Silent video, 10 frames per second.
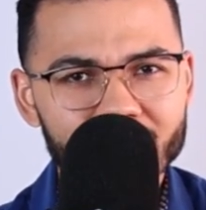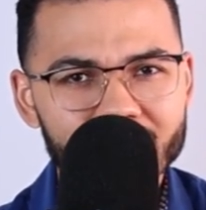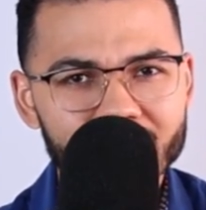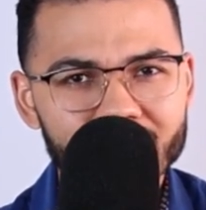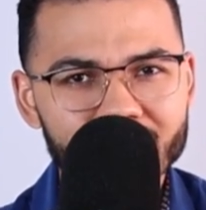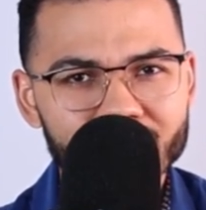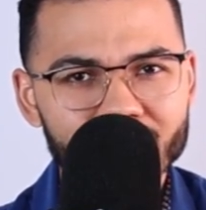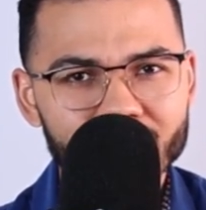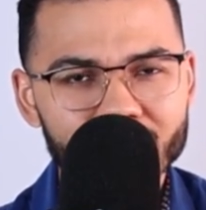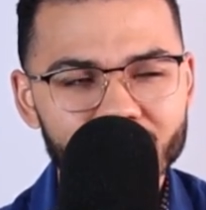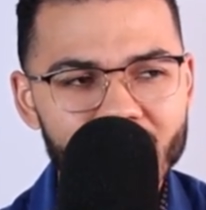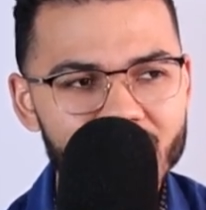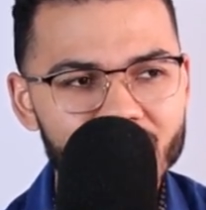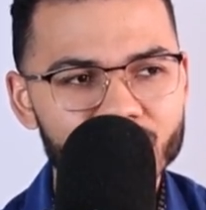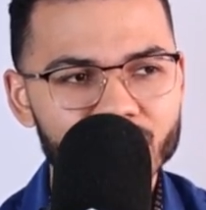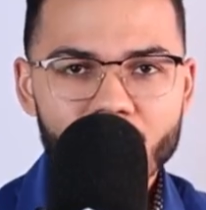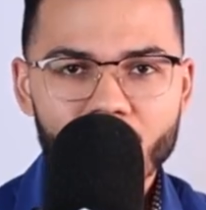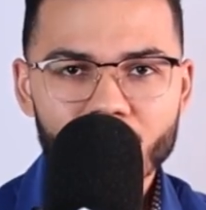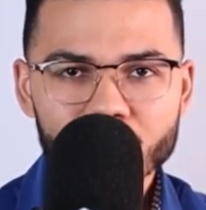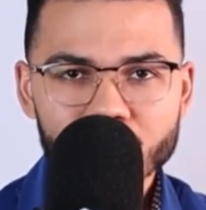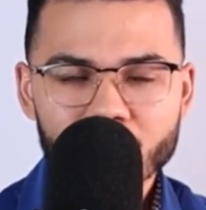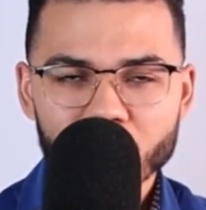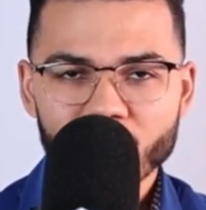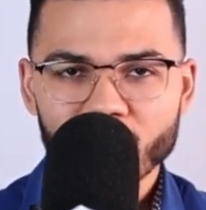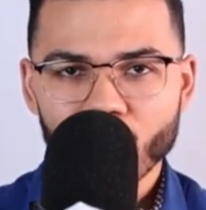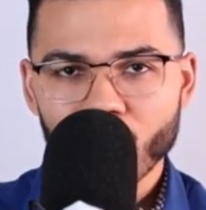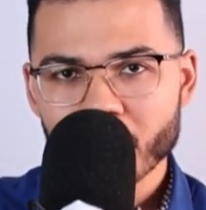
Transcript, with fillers: in your life, aren't you going to perform